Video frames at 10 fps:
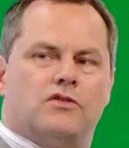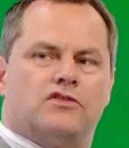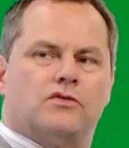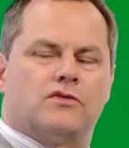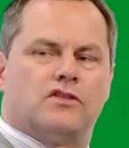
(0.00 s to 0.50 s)

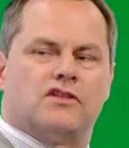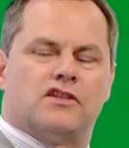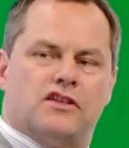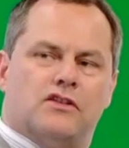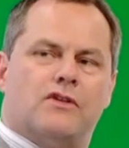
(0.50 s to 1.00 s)
your tortoise
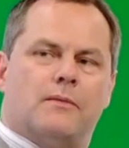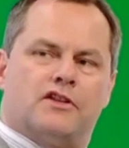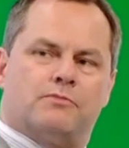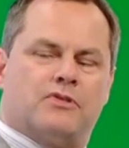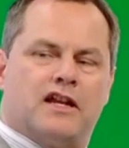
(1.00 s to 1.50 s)
is in the
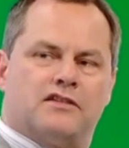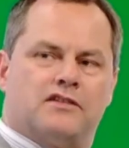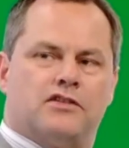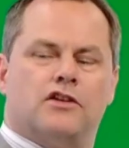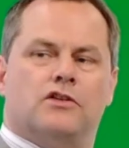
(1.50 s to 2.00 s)
rubbish, press
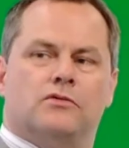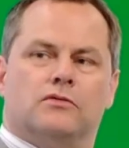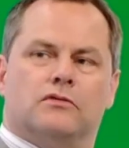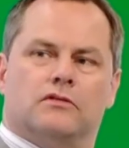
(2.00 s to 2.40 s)
2.